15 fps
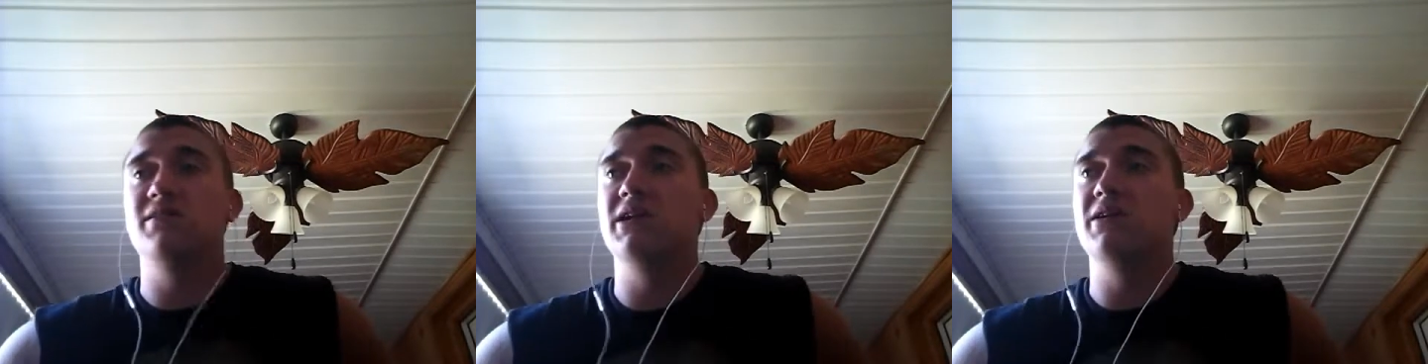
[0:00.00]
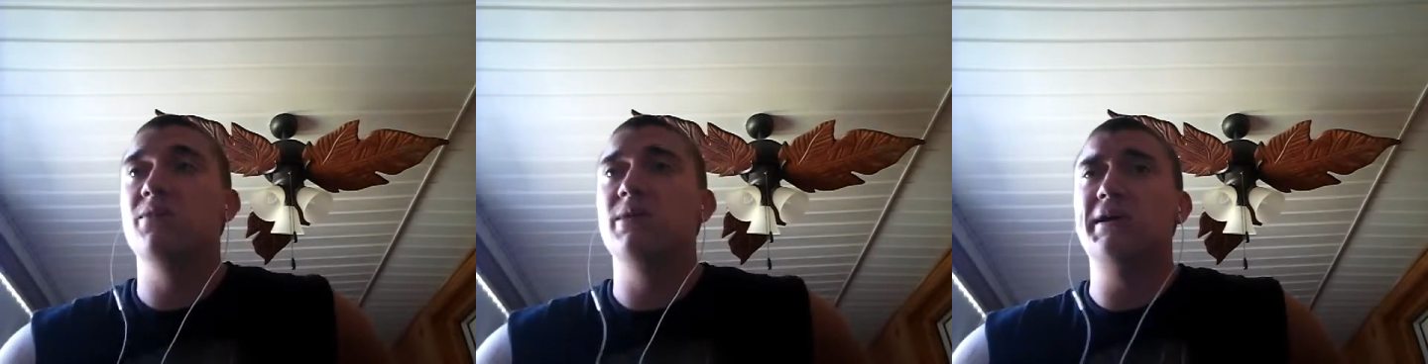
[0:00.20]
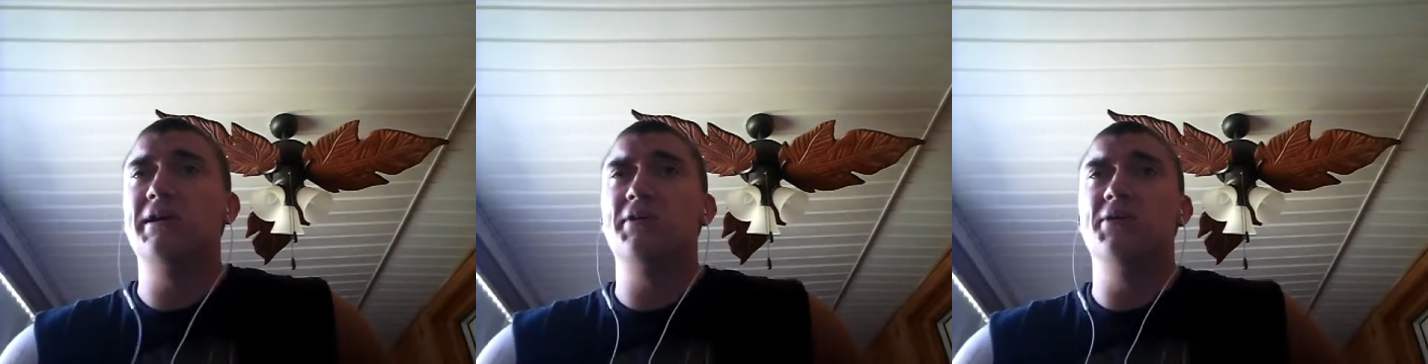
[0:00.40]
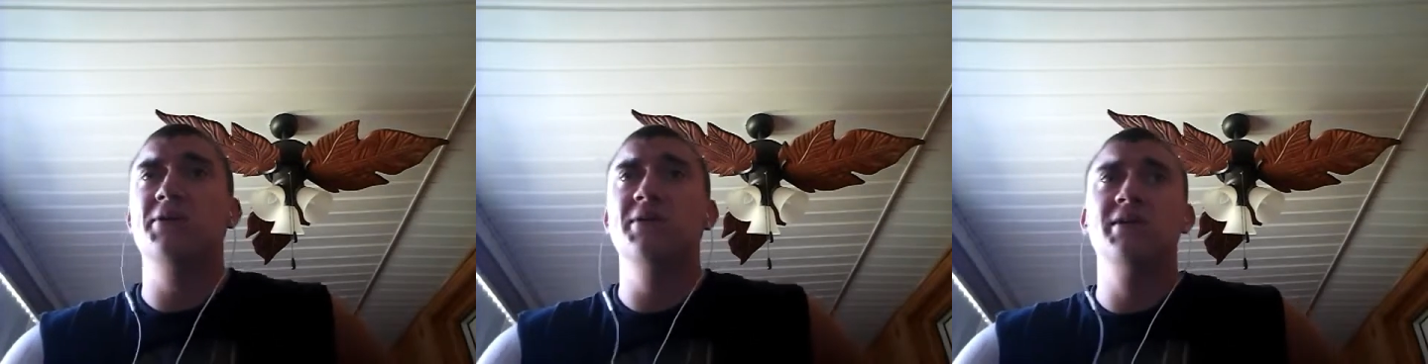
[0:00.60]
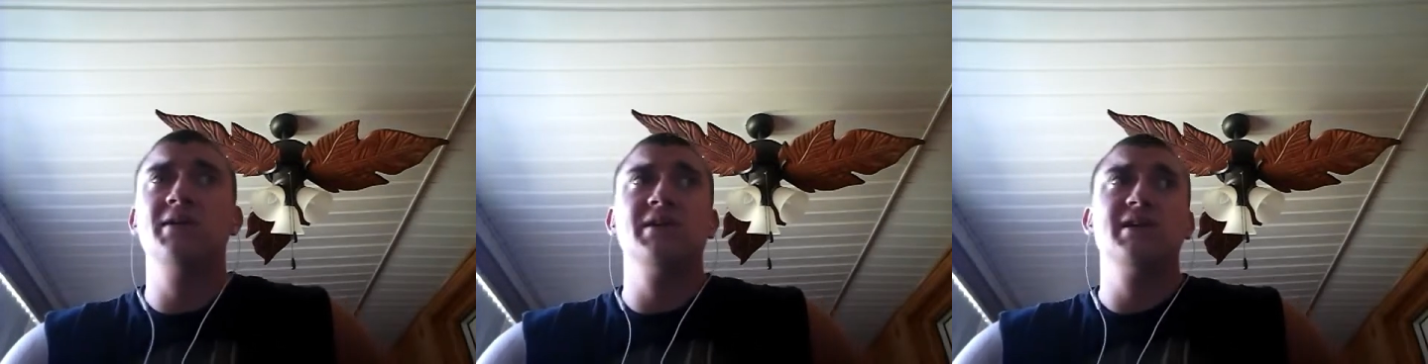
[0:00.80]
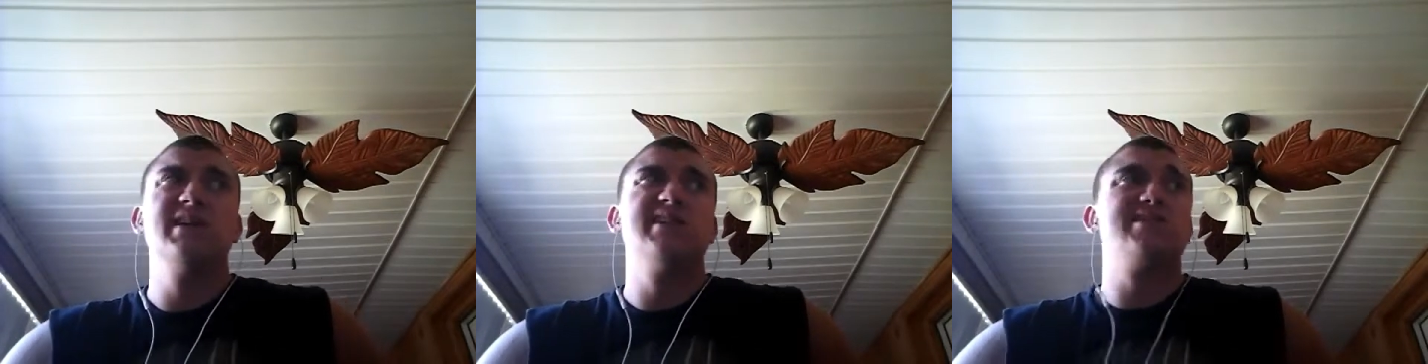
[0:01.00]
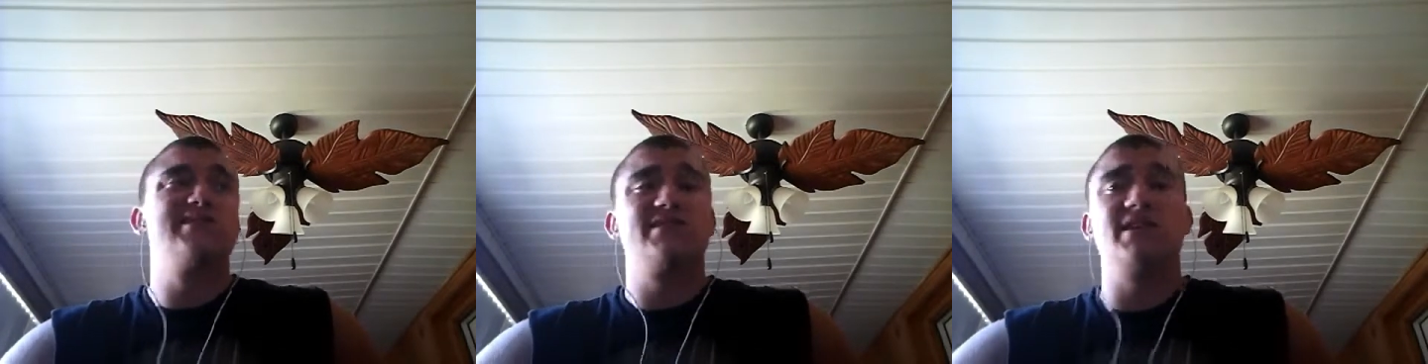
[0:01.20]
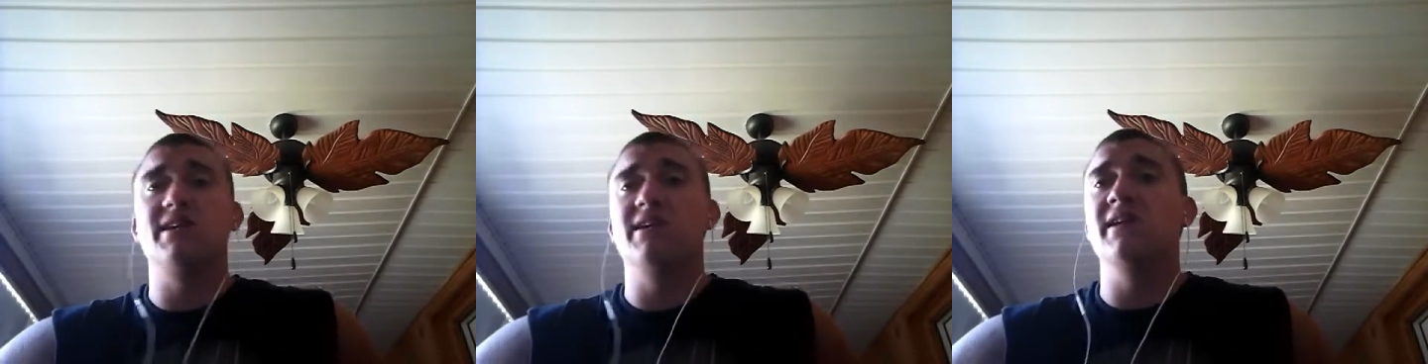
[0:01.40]
that well,
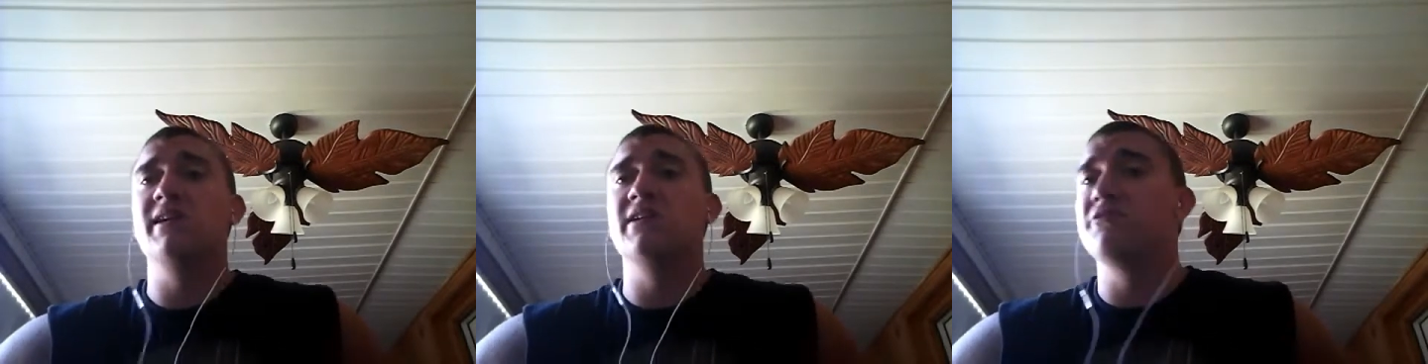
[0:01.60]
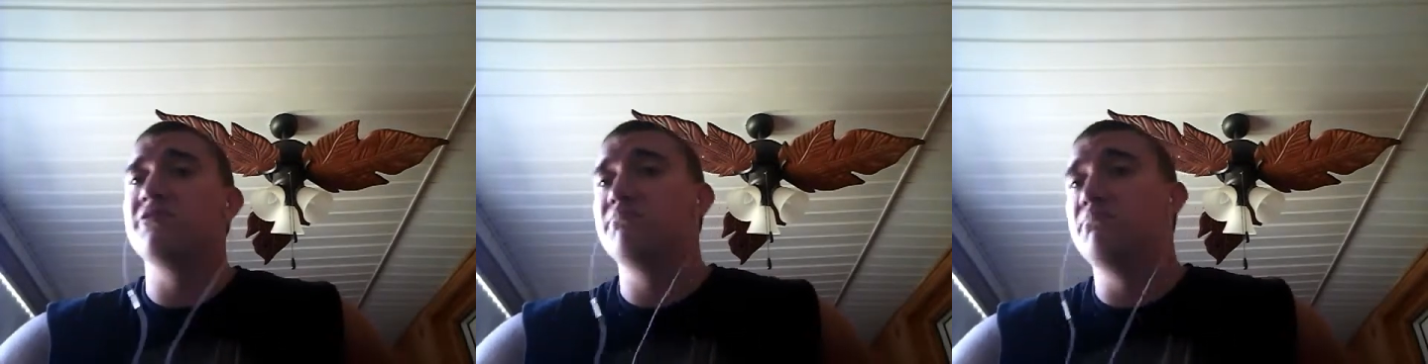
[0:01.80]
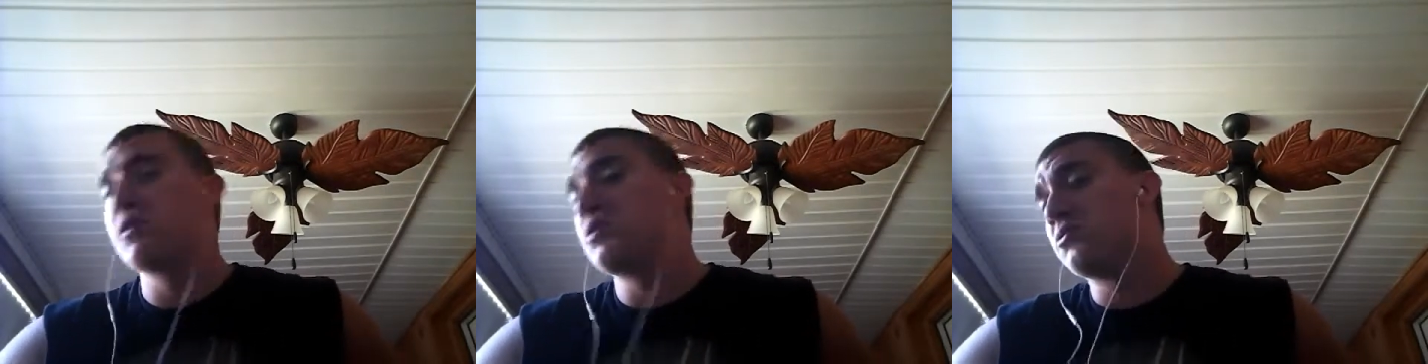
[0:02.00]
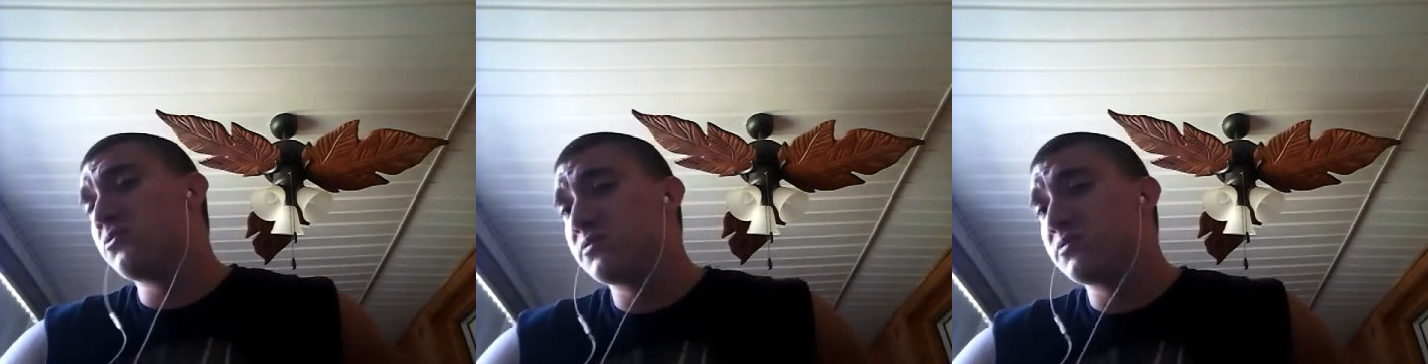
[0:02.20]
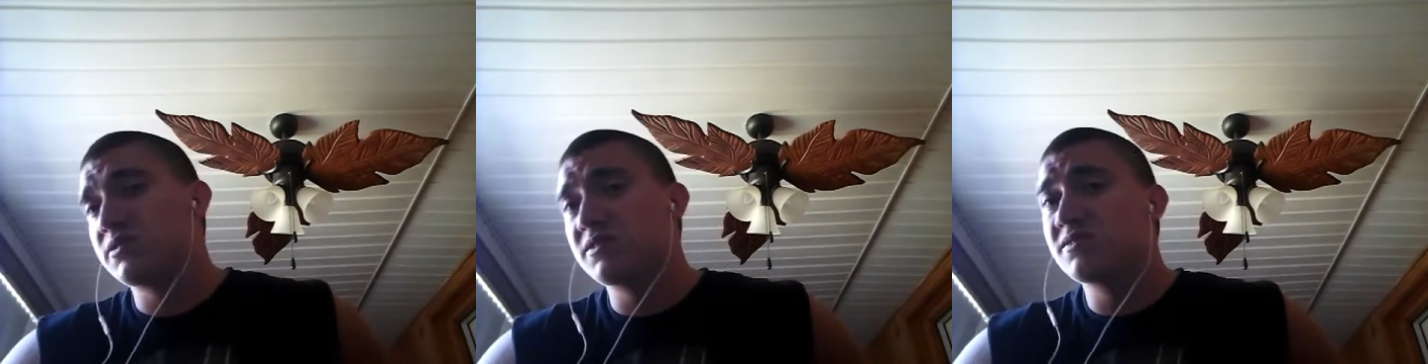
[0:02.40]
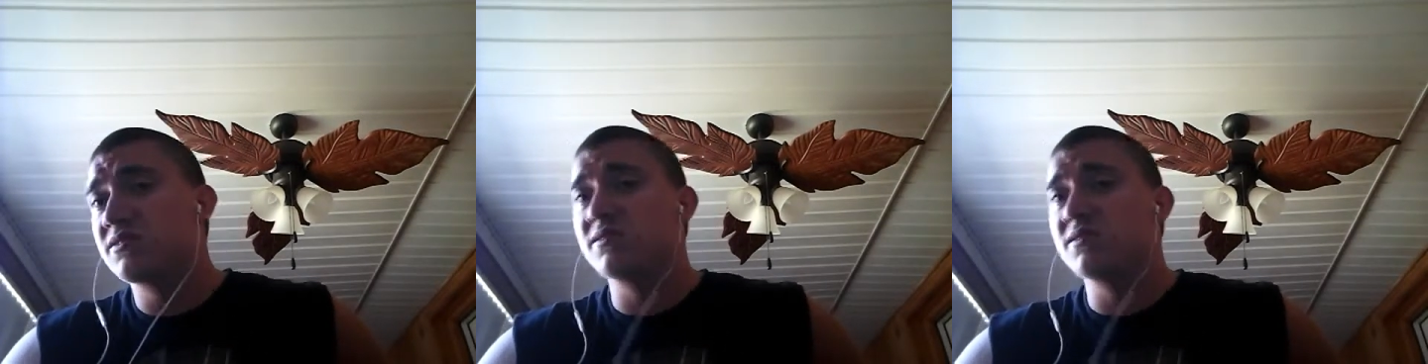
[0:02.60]
stick it in your boot.